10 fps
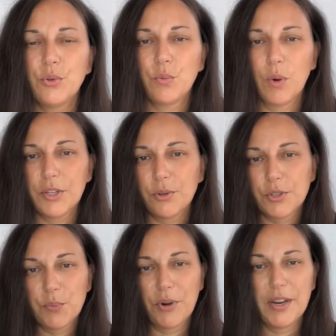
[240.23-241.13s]
what your
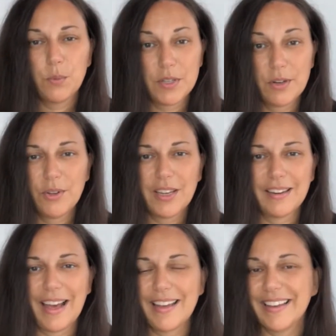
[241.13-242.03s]
spread was looking
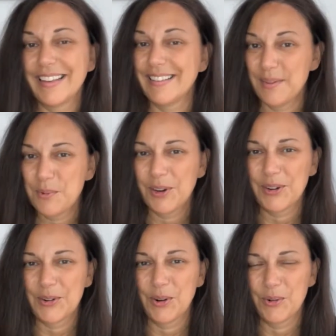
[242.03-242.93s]
like and then we're
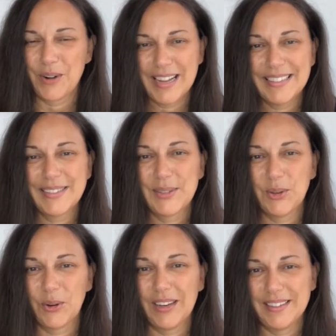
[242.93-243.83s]
gonna go right into
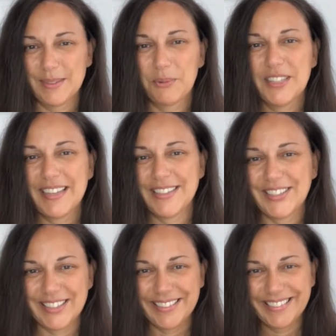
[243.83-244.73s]
your
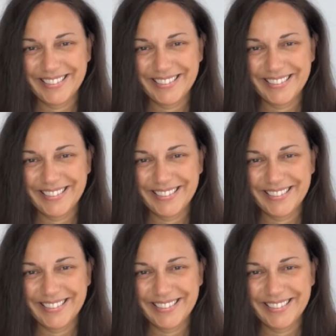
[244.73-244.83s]
interpretation.